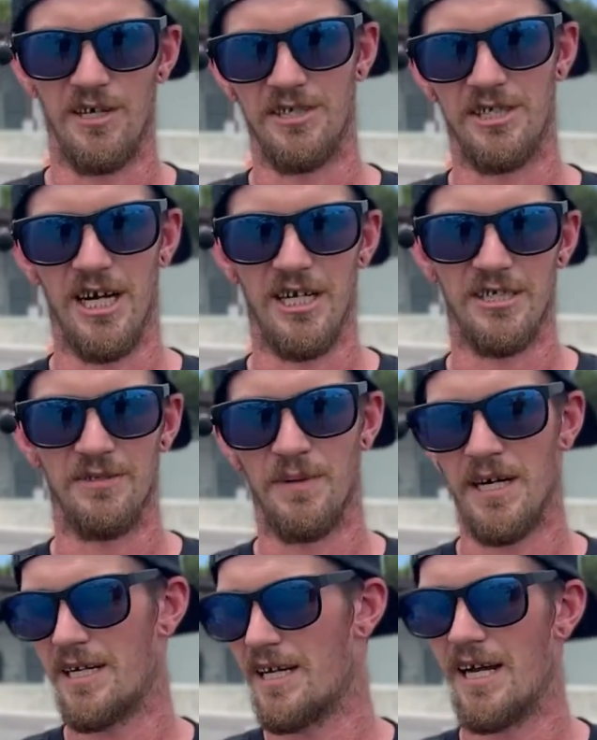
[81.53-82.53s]
as Josh's
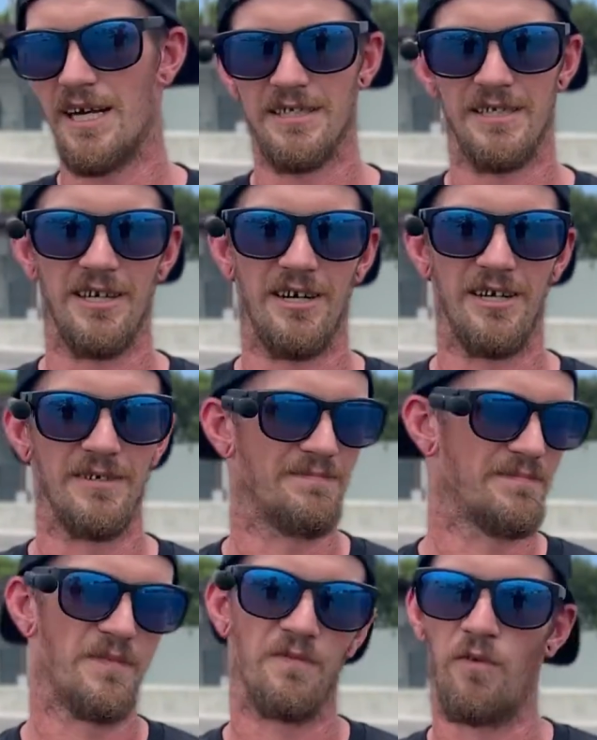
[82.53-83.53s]
bike has done
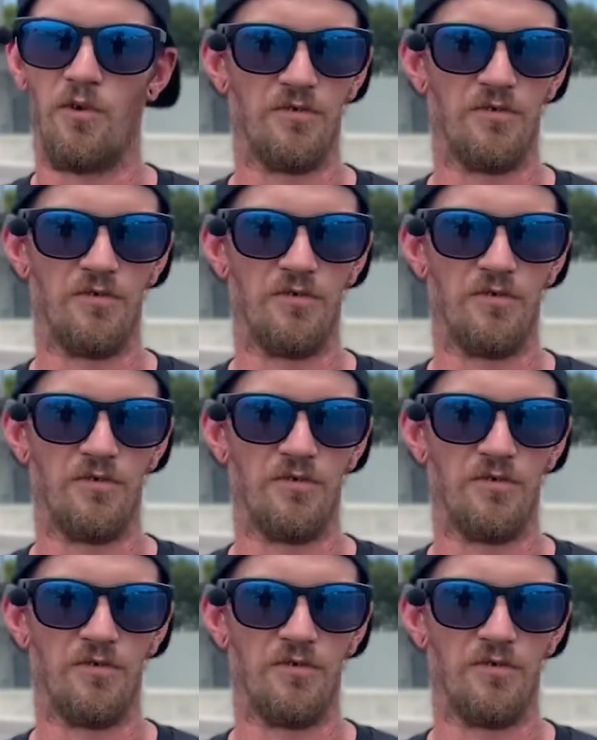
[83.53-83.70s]
full